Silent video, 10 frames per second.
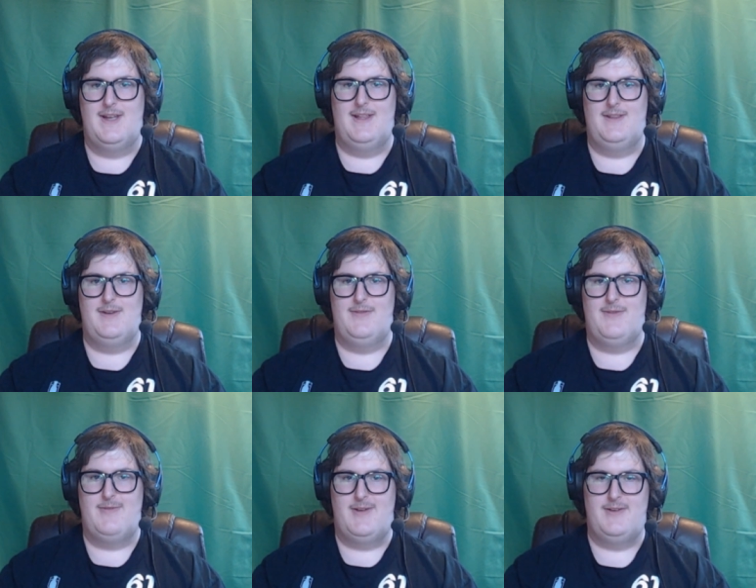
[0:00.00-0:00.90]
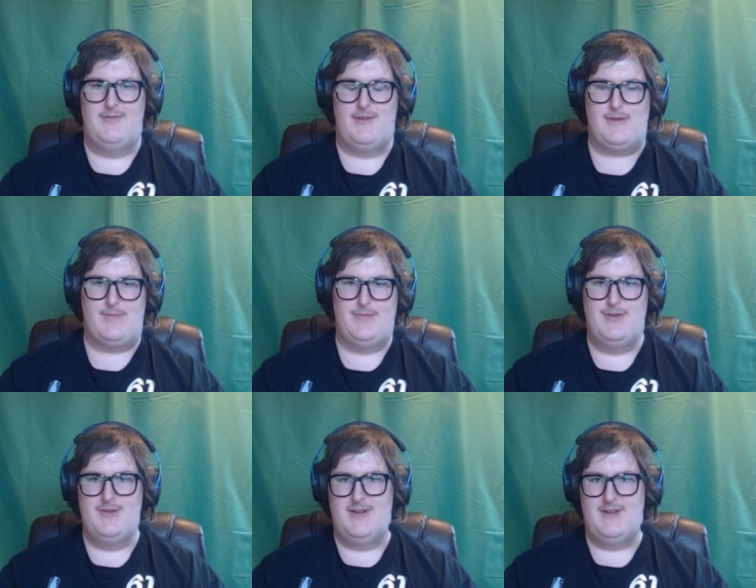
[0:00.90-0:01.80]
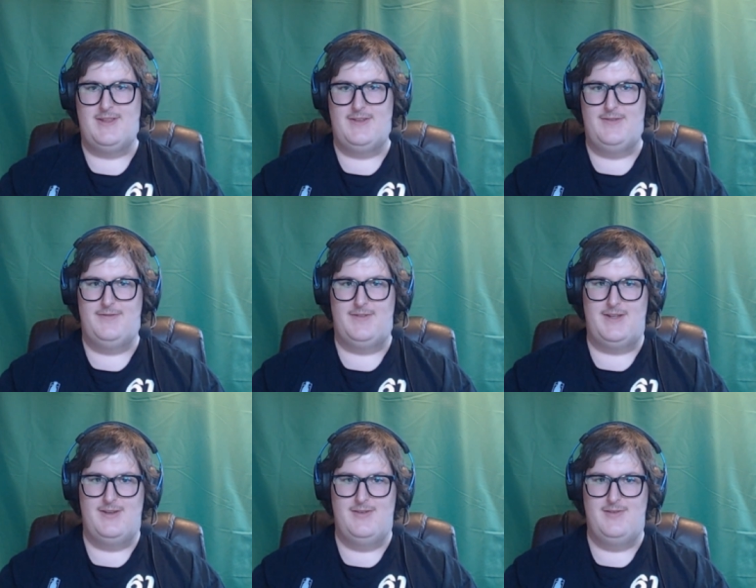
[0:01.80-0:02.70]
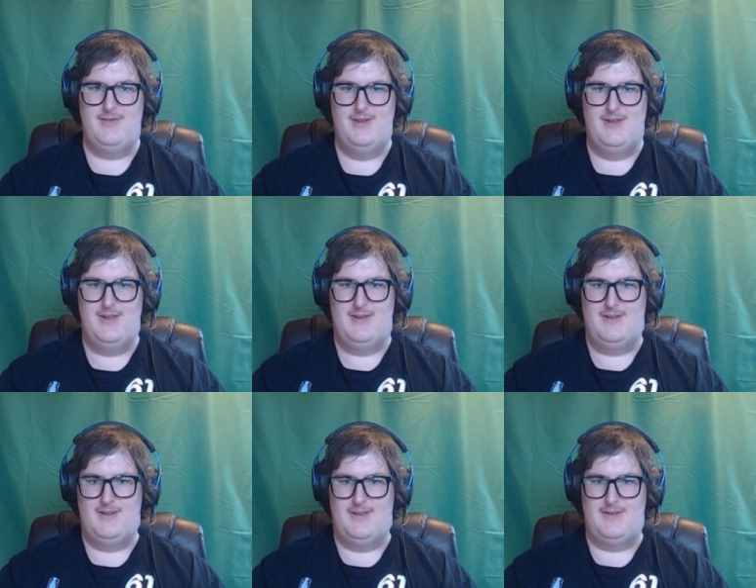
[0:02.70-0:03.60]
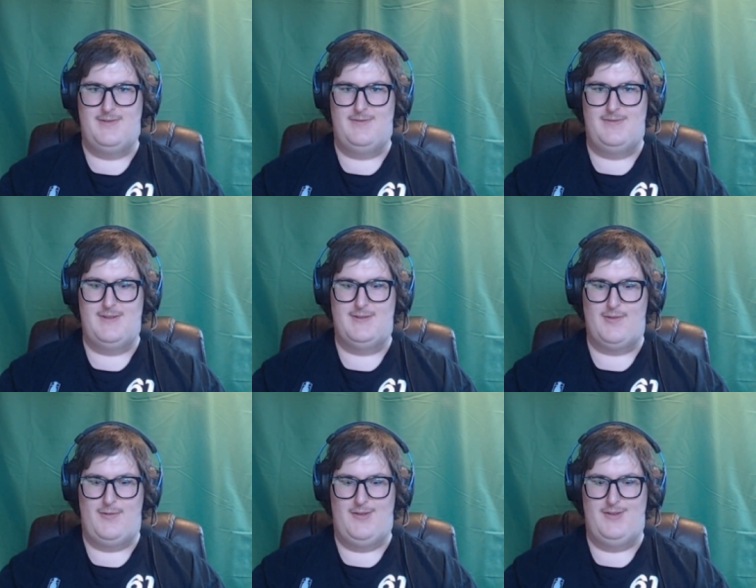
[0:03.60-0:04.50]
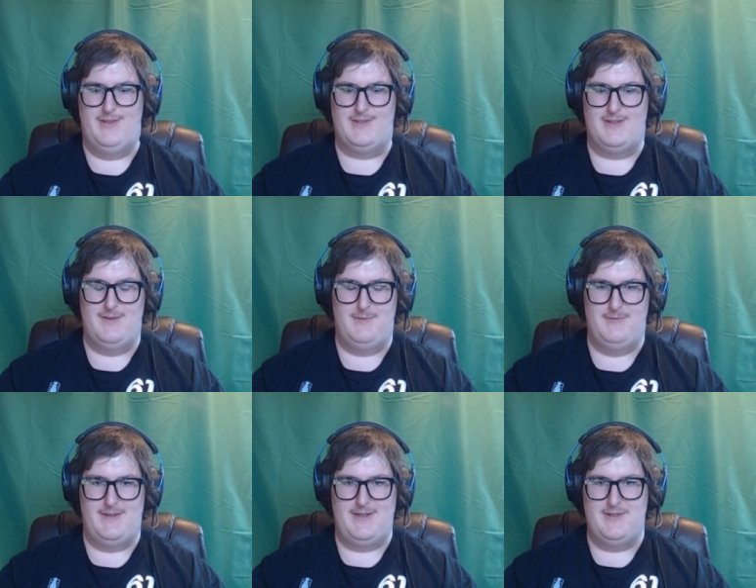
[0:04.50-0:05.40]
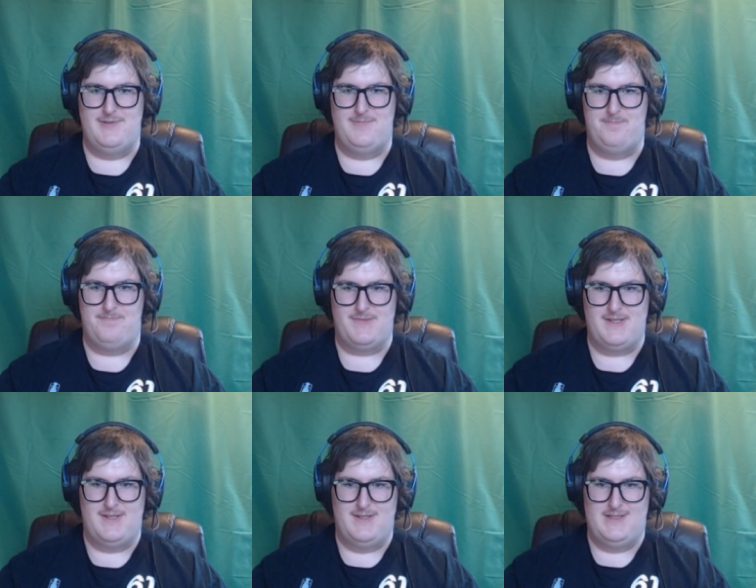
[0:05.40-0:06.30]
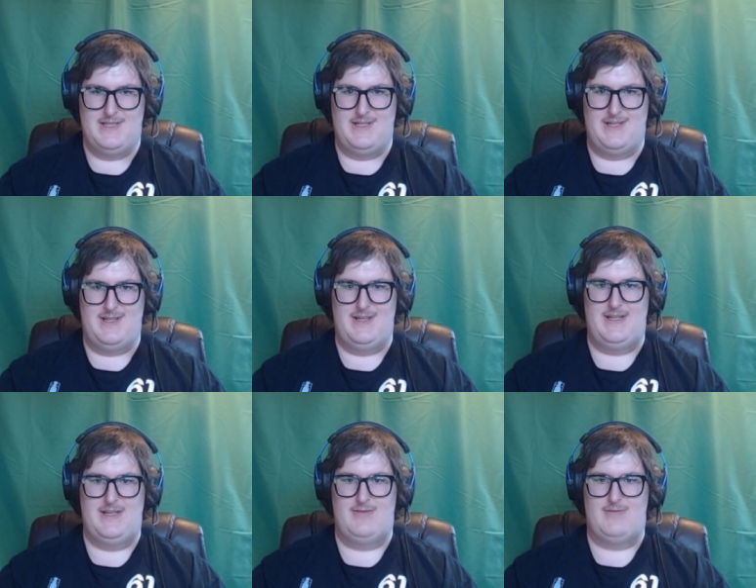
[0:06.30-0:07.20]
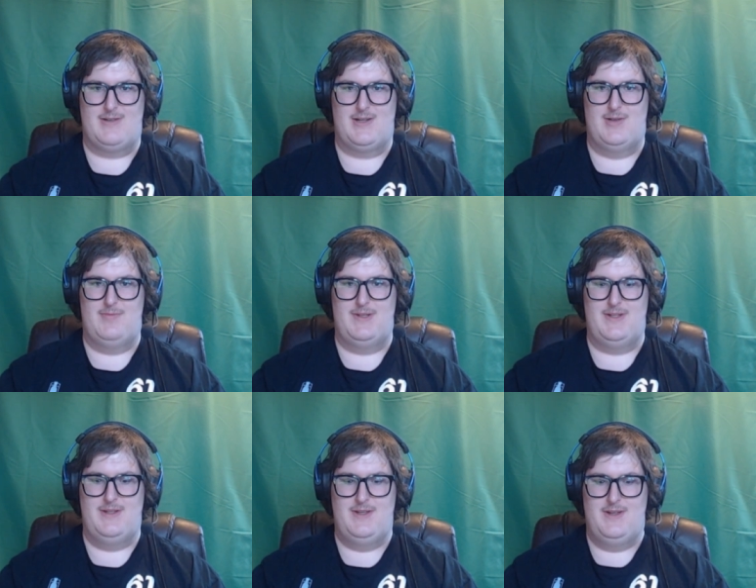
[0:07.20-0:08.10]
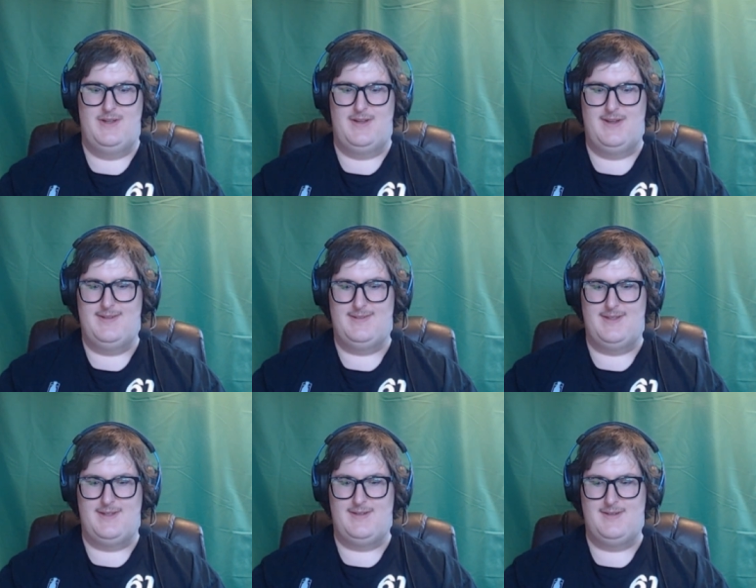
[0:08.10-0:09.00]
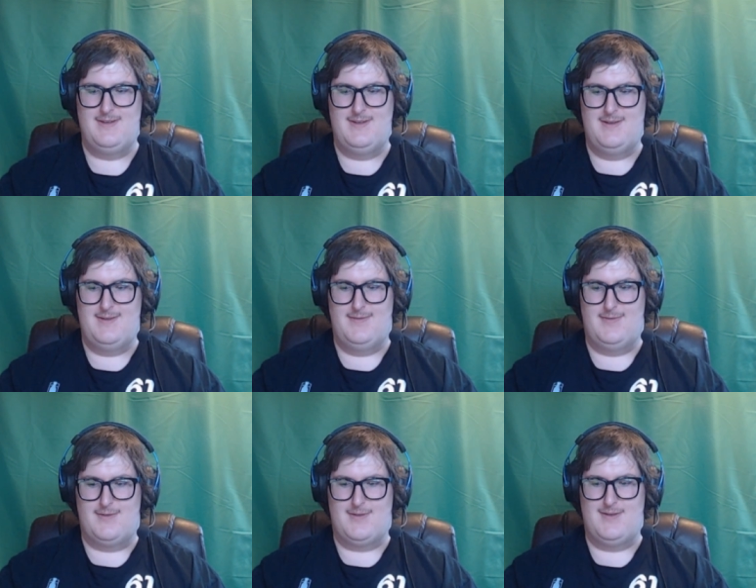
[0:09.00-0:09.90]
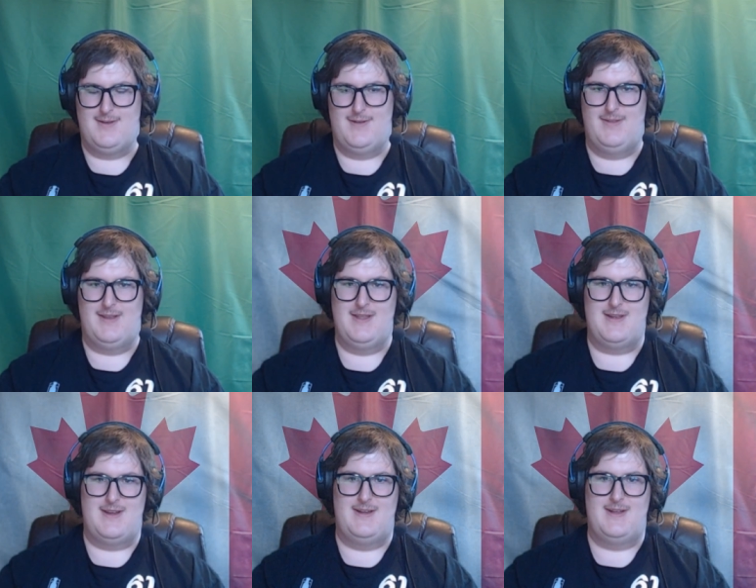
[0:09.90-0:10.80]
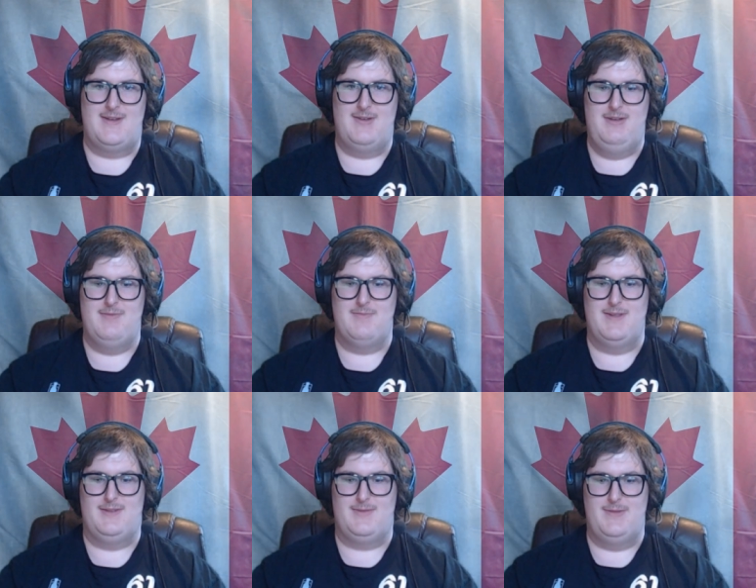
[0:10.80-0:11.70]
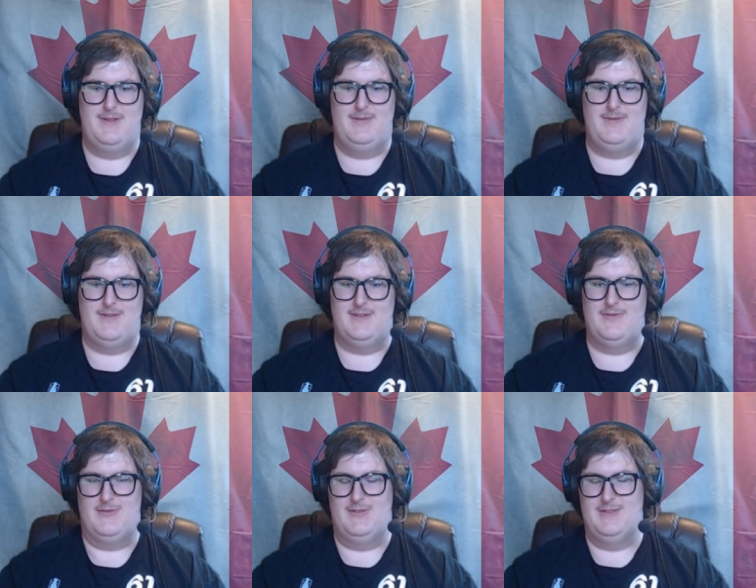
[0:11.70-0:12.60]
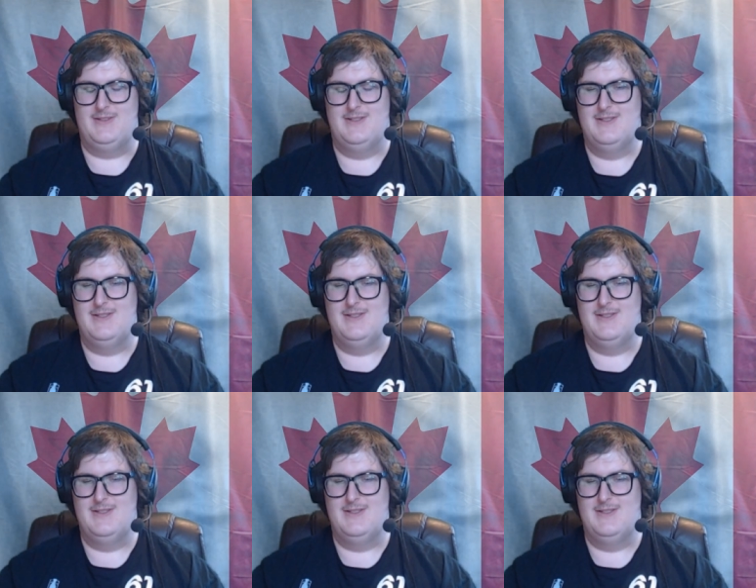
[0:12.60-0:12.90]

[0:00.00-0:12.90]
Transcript: Hello everyone, welcome to another video, another Feastables video. Today we're going to be tasting four of the Canadian Mister Beast Feastables.